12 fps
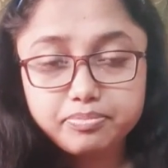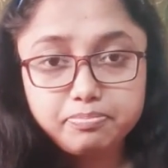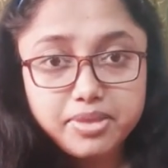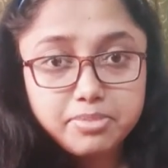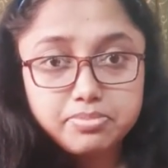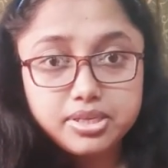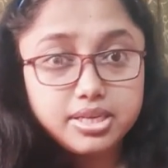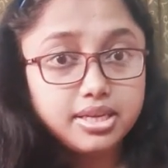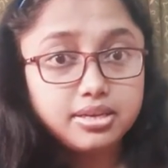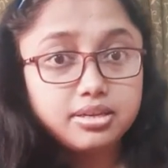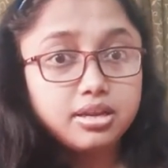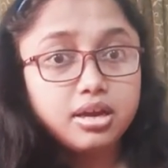people
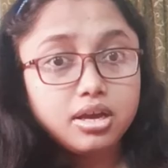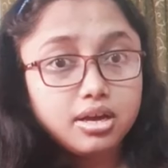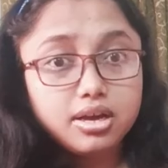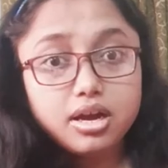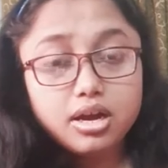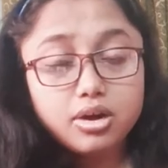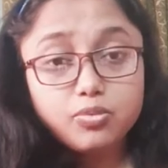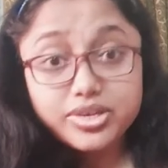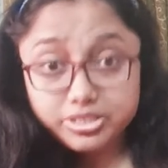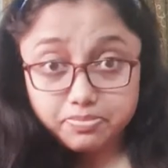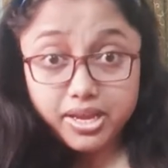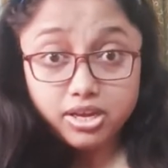in
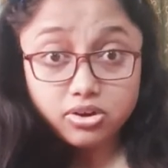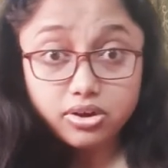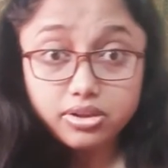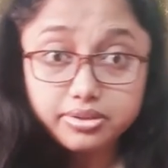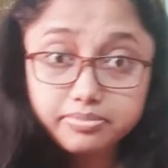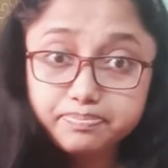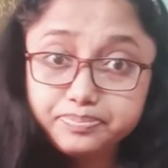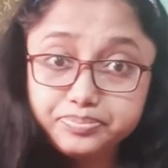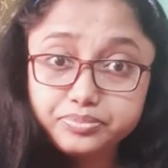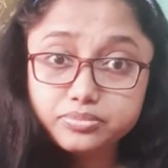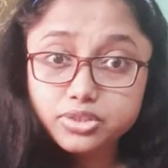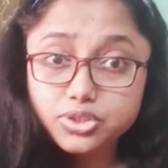West Bengal
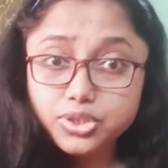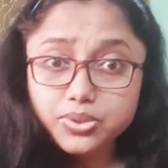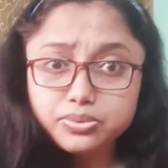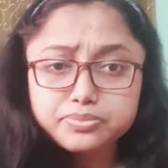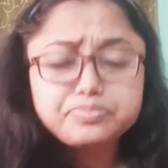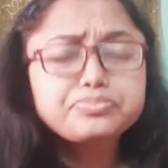do?